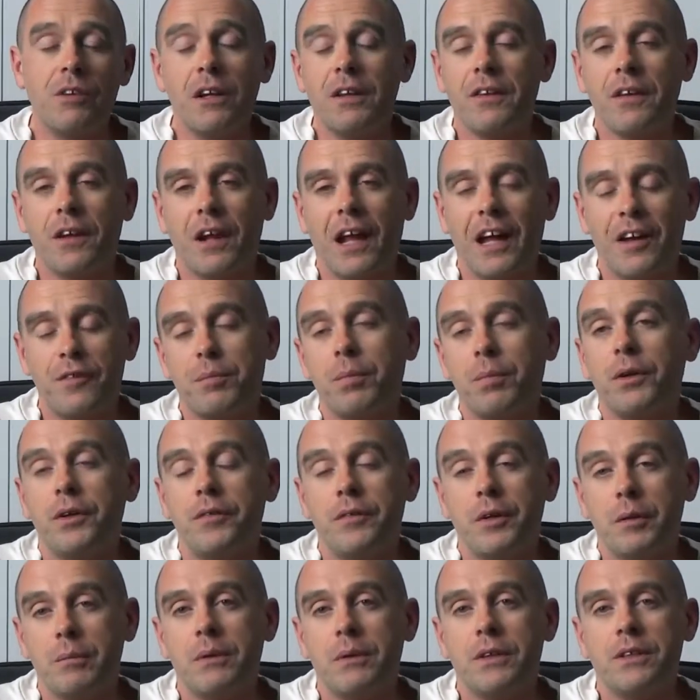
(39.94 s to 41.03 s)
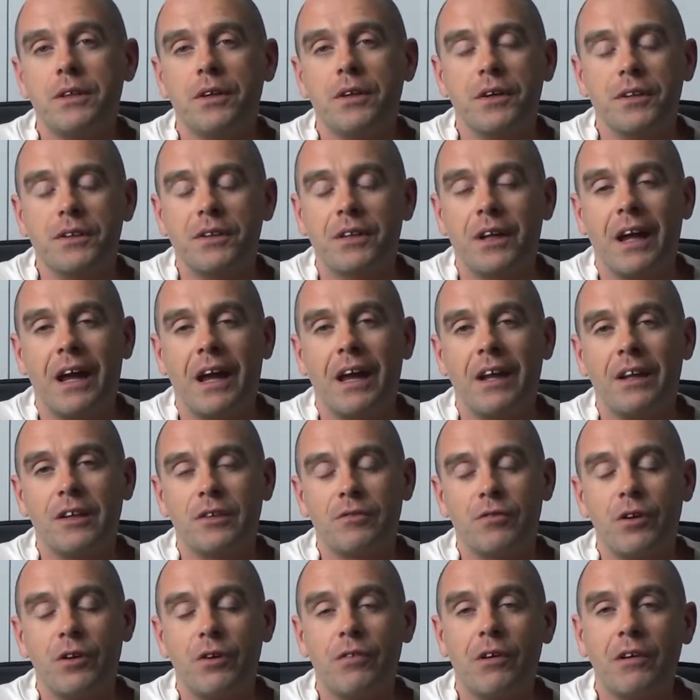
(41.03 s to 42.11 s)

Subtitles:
the lifeblood of your business, and it's very,